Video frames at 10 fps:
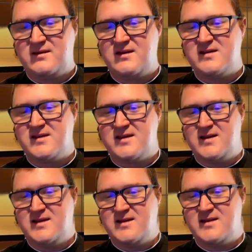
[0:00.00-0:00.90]
This
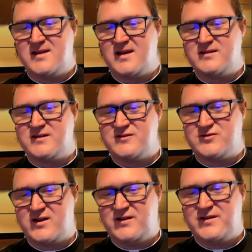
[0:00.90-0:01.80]
easy downhill
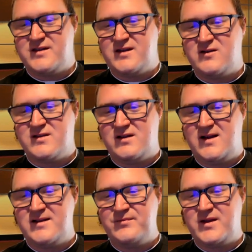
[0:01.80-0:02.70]
trail snares a
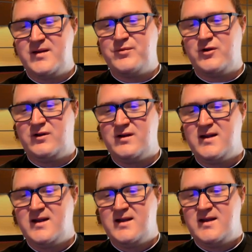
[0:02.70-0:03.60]
lot of people,
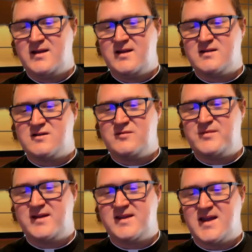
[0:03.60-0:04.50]
and
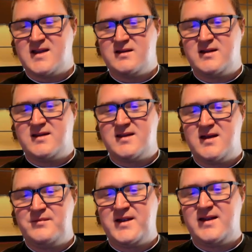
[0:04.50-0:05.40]
there'll be sadly
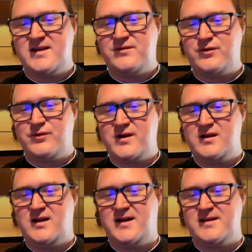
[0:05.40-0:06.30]
some that never
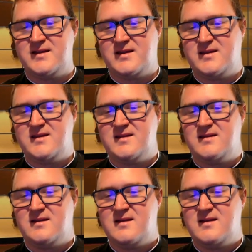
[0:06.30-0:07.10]
realize this.